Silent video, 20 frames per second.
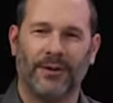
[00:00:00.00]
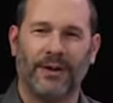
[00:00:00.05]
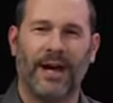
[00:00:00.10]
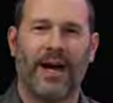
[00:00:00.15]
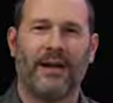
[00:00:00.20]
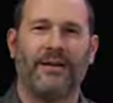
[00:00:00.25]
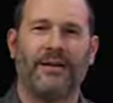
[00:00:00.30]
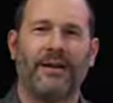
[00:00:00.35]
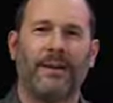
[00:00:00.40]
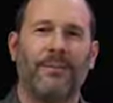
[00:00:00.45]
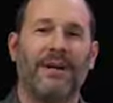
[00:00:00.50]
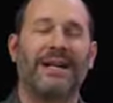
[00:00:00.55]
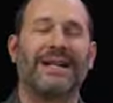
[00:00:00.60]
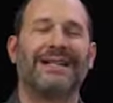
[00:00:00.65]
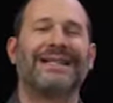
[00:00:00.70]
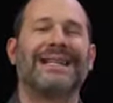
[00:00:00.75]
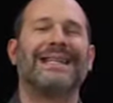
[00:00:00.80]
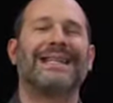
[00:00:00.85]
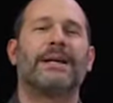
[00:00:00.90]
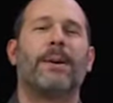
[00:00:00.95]
that
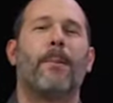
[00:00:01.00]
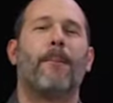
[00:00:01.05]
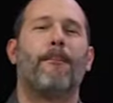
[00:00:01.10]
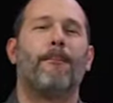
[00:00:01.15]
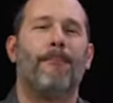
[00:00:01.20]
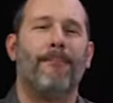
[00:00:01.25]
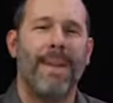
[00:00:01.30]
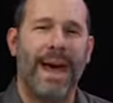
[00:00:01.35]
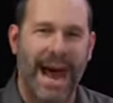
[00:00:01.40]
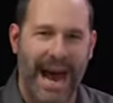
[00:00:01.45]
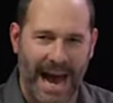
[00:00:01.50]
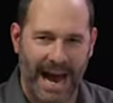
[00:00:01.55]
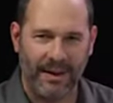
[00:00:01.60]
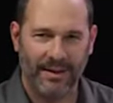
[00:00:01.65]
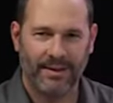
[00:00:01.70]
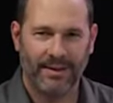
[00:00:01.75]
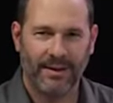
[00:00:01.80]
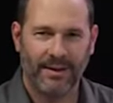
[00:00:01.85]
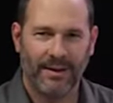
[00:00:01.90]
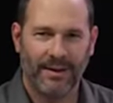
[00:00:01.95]
because it's math.